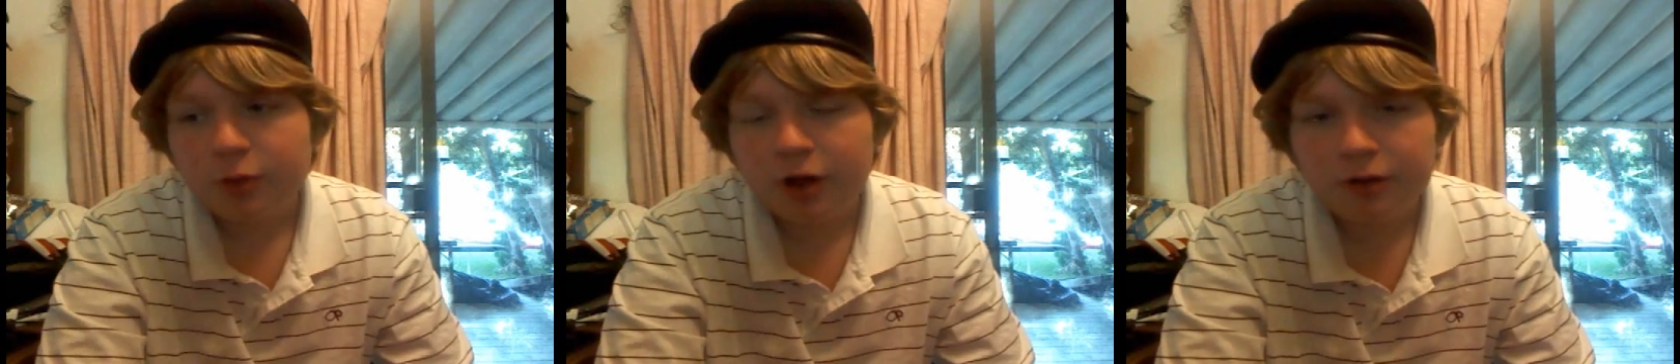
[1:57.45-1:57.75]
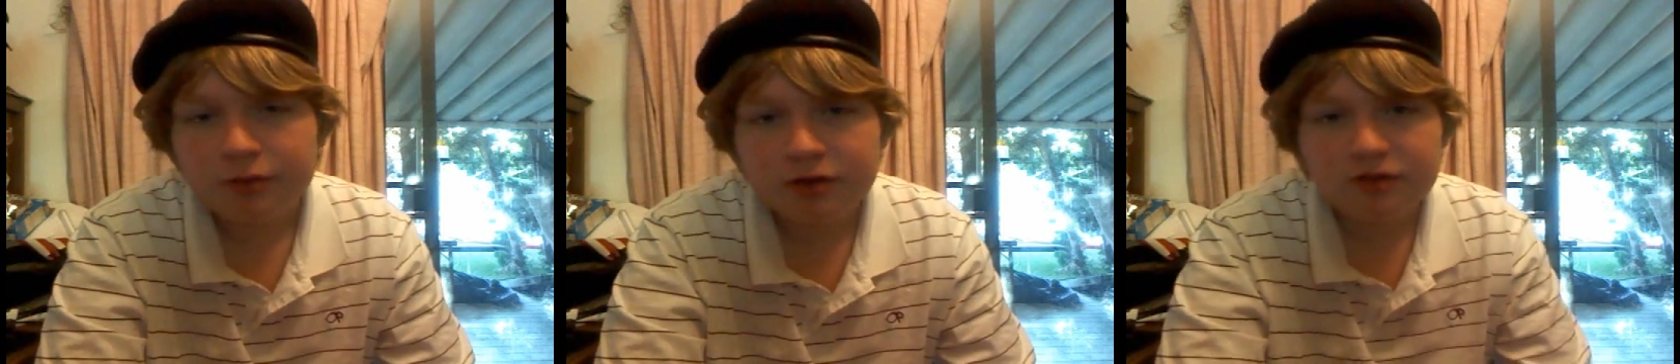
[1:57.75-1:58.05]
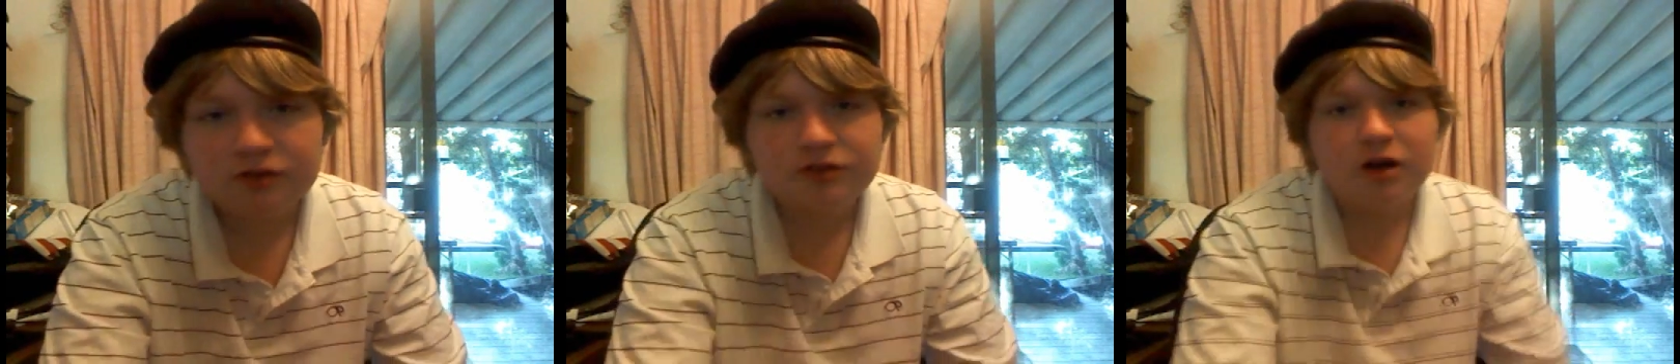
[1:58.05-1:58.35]
Well,
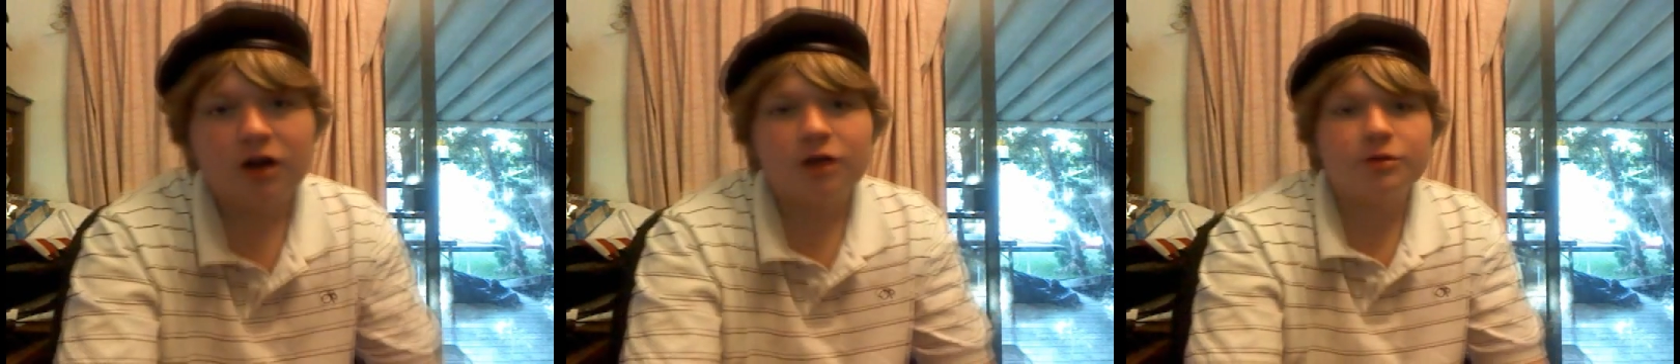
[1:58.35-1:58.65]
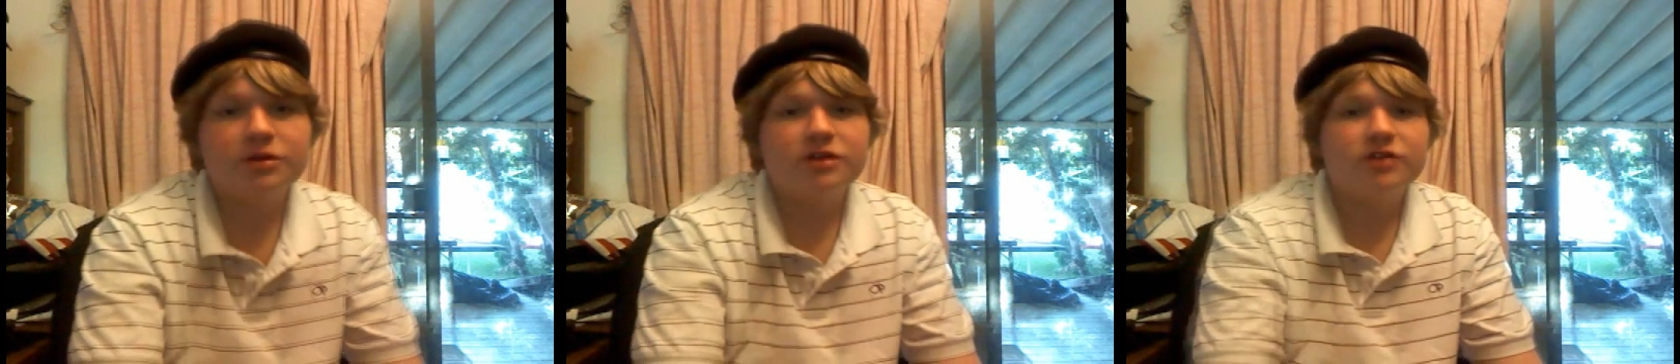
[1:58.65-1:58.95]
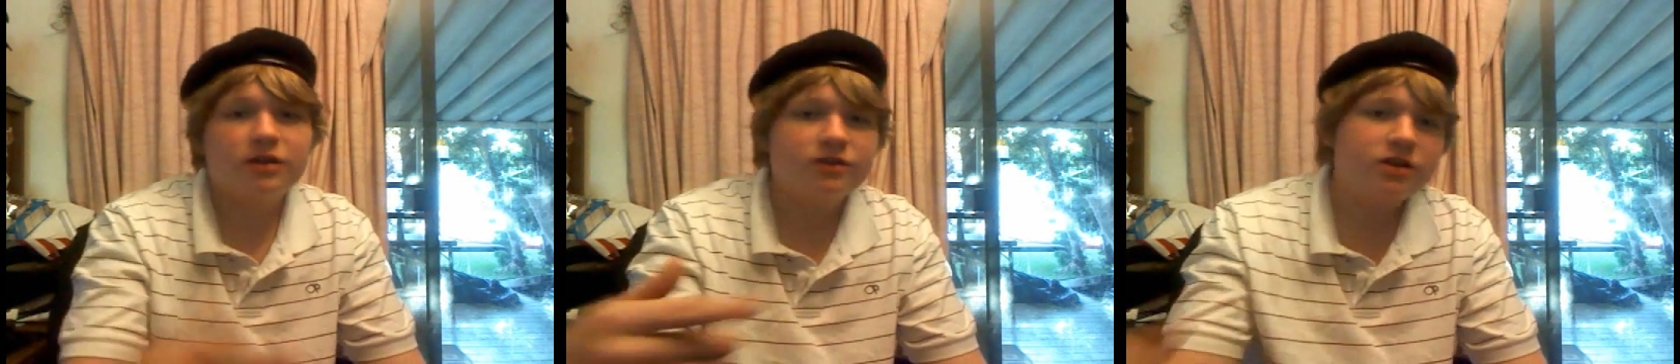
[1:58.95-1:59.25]
this is Connor with
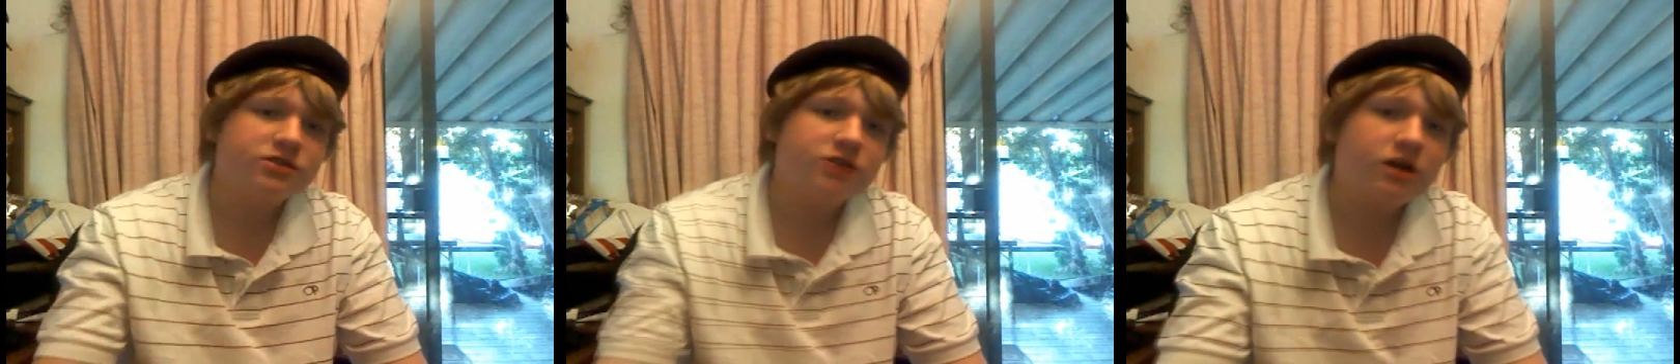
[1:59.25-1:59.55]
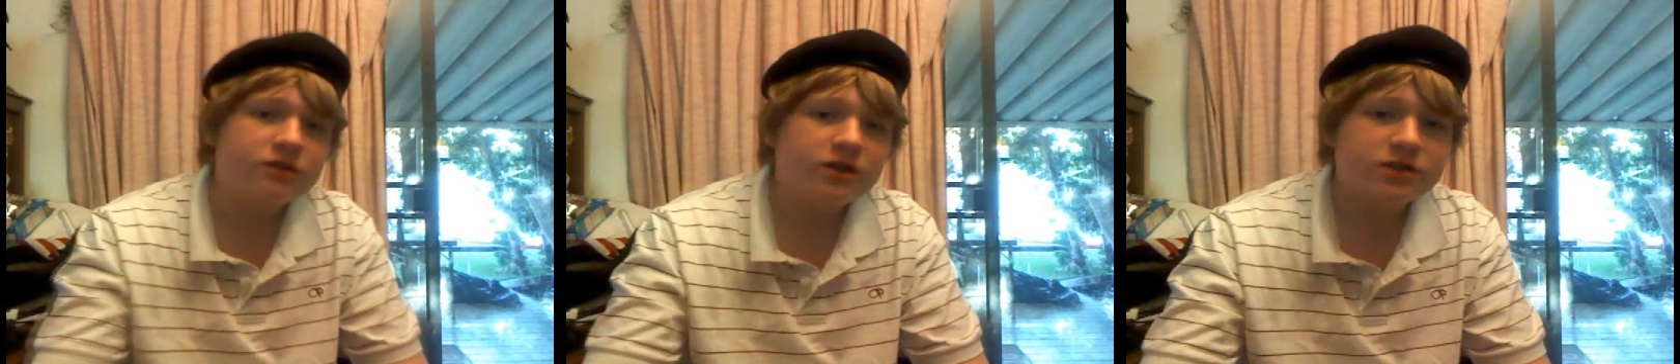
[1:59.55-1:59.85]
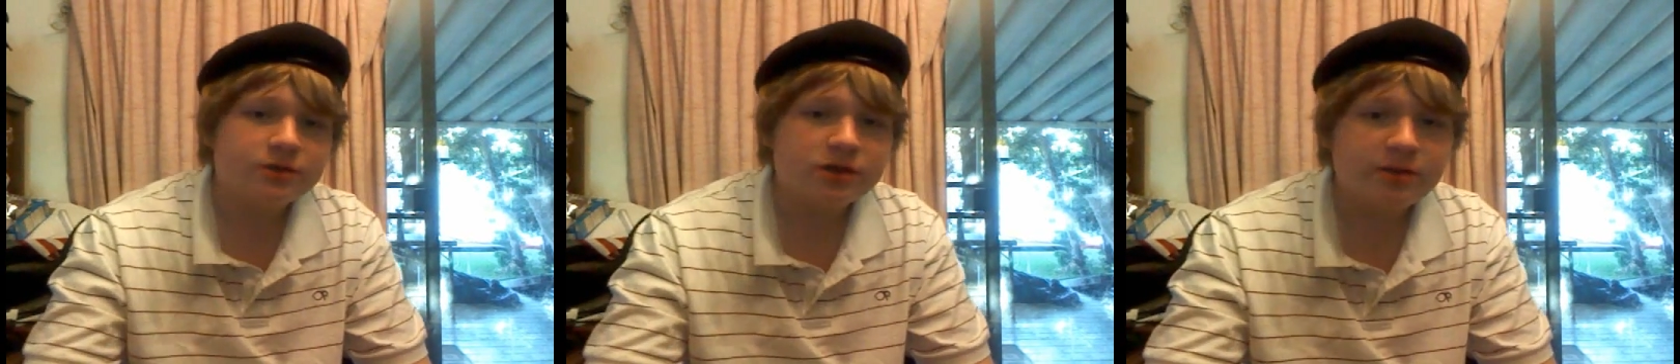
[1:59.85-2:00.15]
Gearsoft Airsoft, and I just
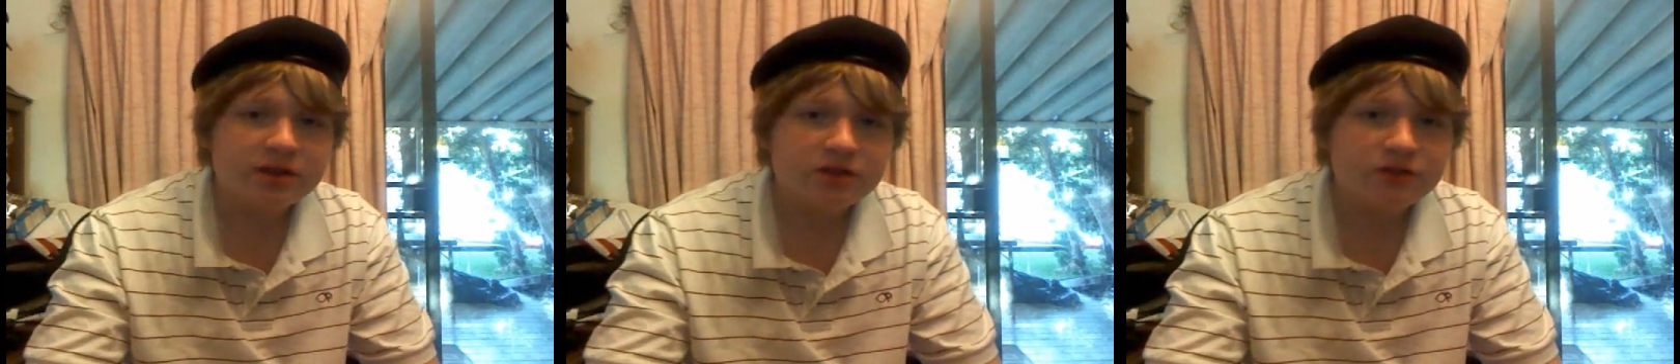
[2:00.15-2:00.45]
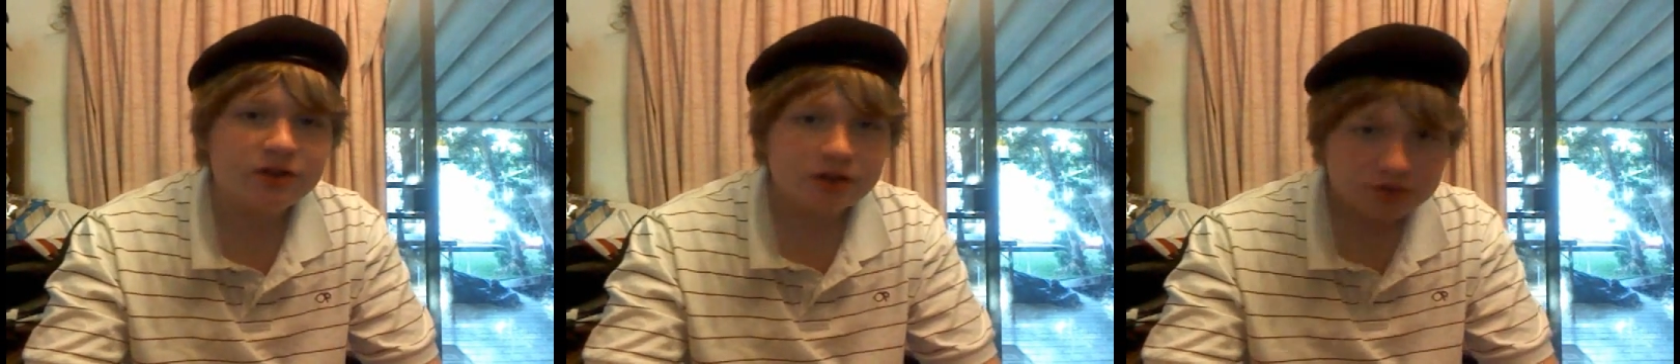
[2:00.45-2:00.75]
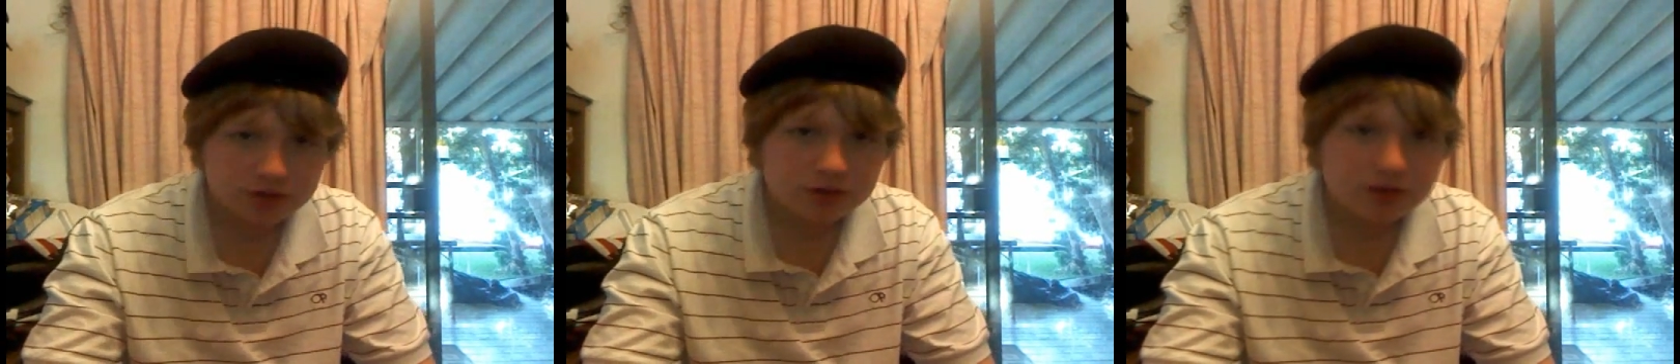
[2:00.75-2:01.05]
wanted to make this video,
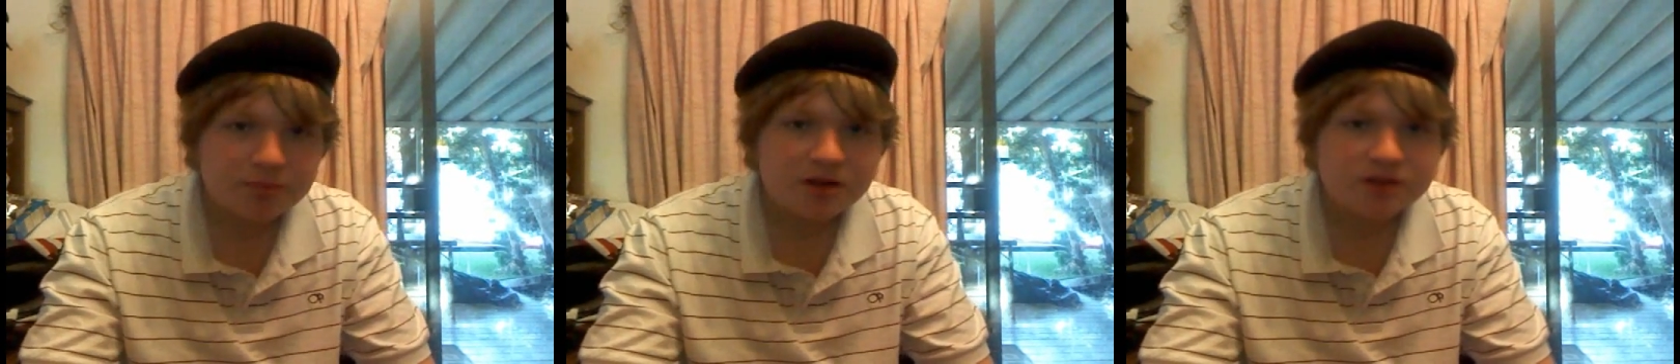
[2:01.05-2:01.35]
so happy